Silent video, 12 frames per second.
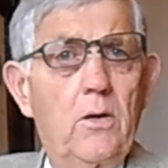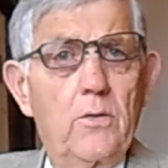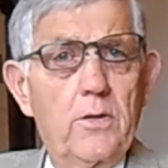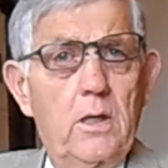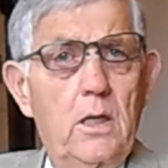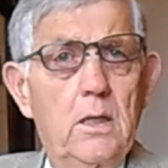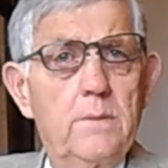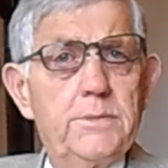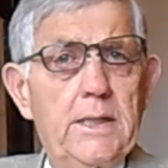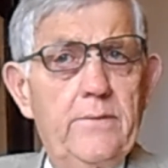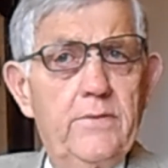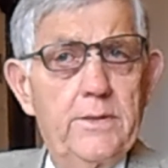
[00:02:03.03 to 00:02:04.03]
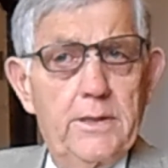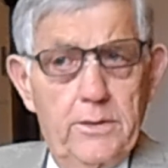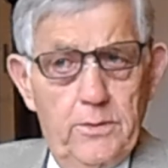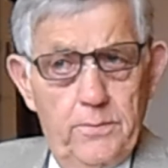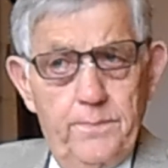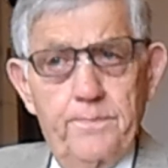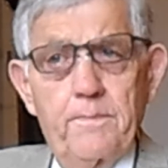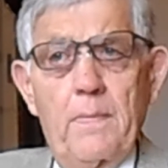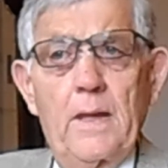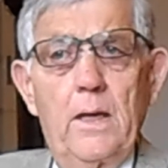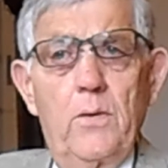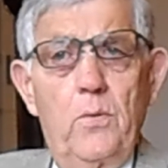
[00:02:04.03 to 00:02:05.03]
all the clubs, even though
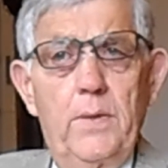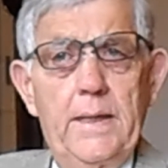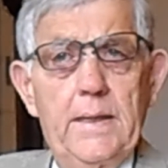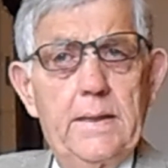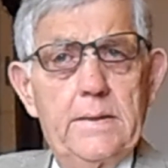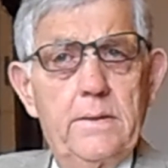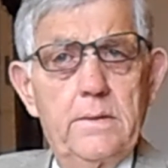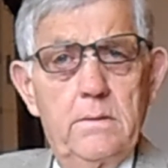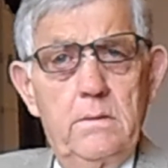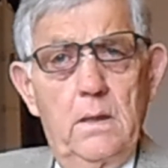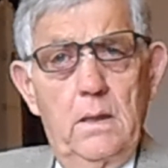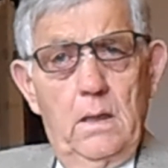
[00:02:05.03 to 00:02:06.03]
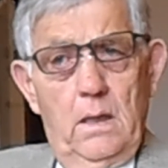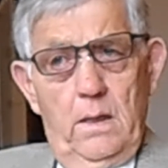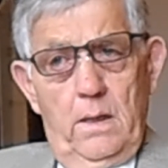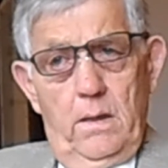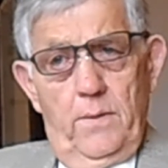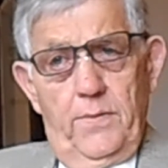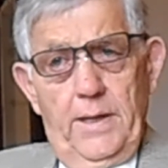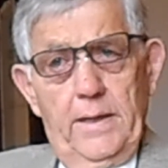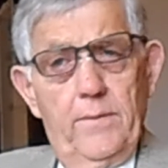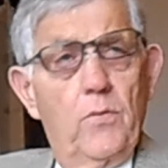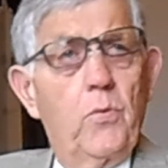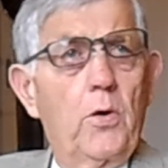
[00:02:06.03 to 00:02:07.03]
we had the
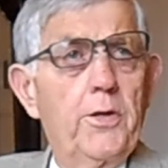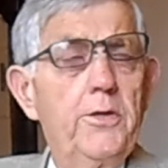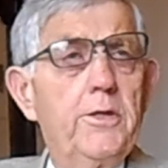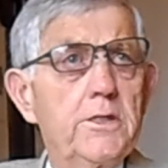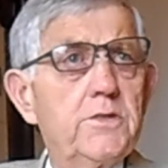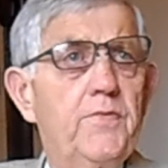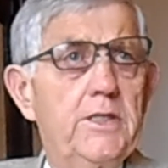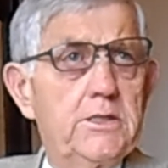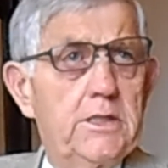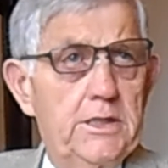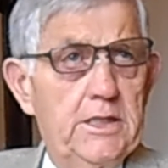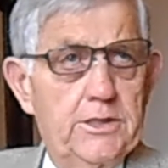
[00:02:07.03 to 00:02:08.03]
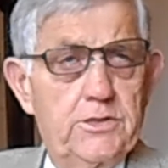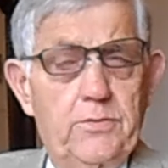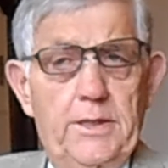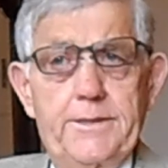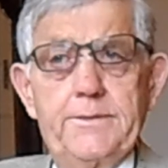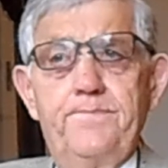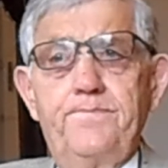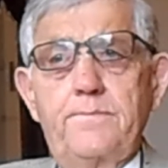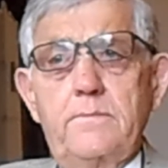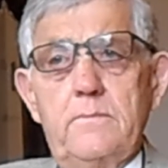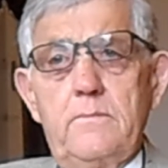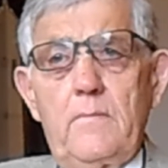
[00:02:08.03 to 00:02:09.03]
thing where you just visit district.
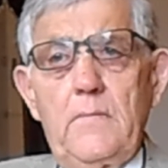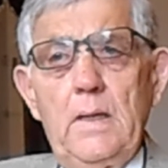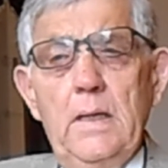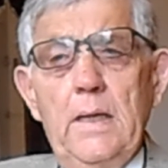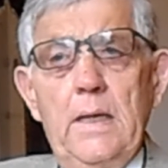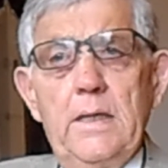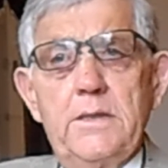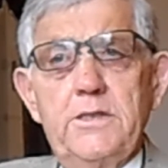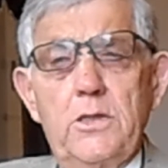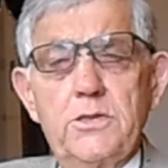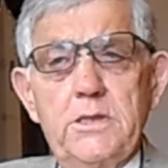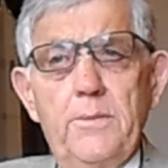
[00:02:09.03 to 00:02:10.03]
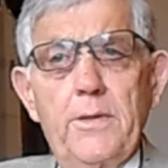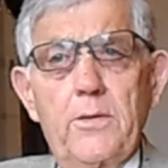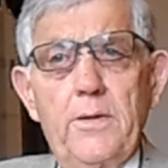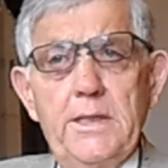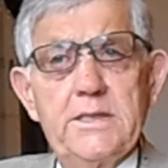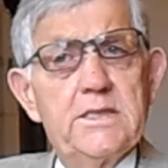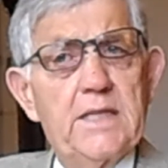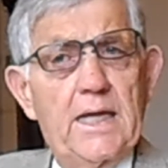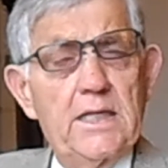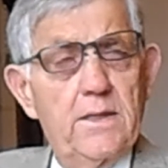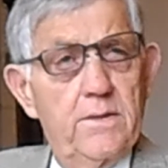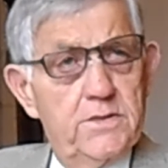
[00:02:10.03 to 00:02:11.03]
So some of the greatest
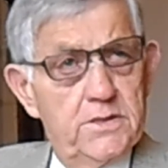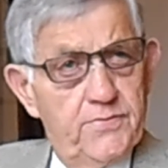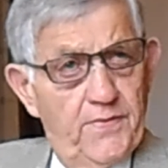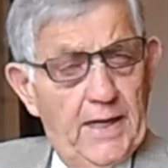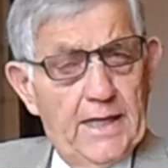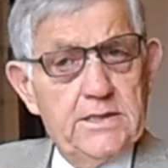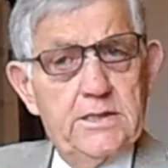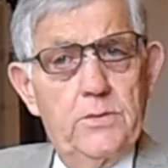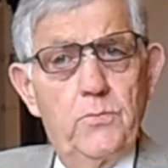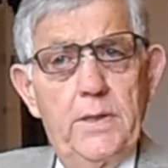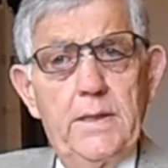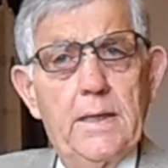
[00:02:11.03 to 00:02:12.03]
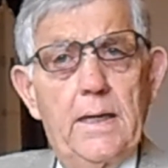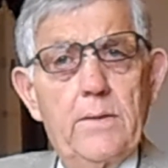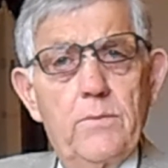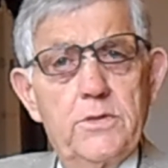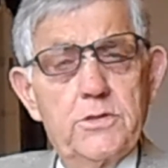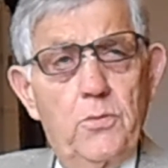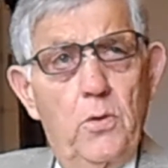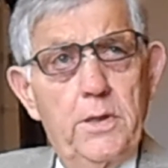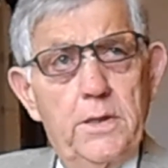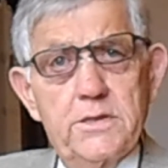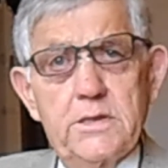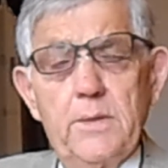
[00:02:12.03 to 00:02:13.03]
satisfaction we got was
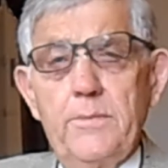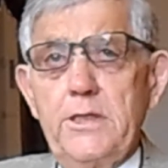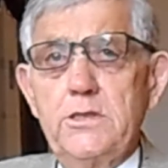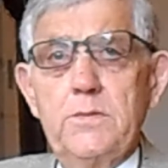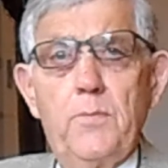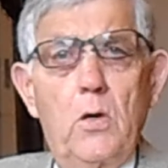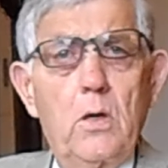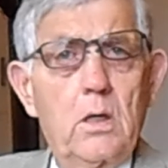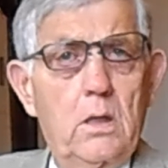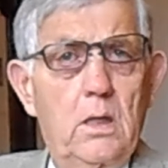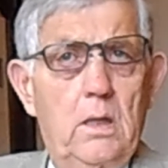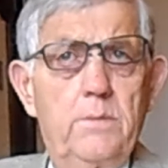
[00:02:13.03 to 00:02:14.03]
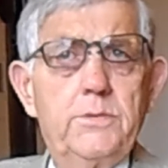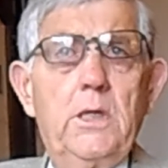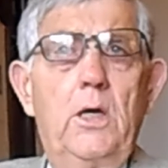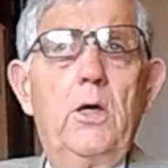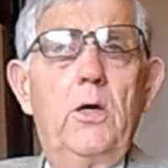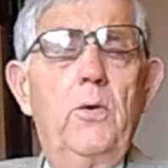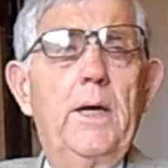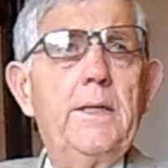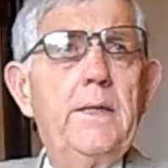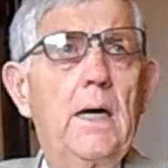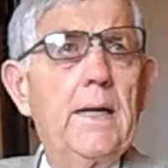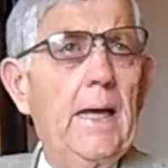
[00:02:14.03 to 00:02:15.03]
going to some of these smaller clubs who
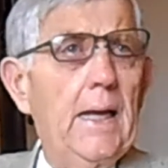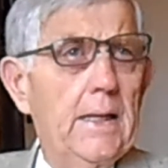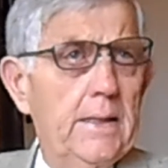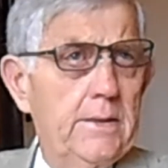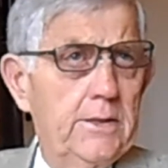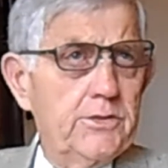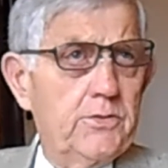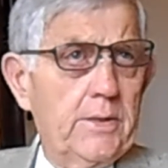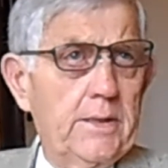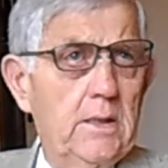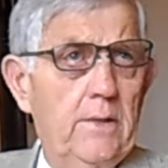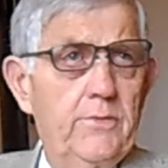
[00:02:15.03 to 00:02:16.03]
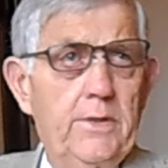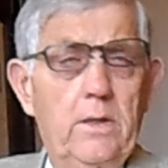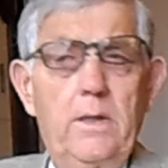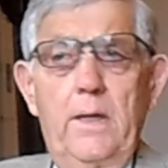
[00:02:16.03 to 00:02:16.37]
had not had a district governor.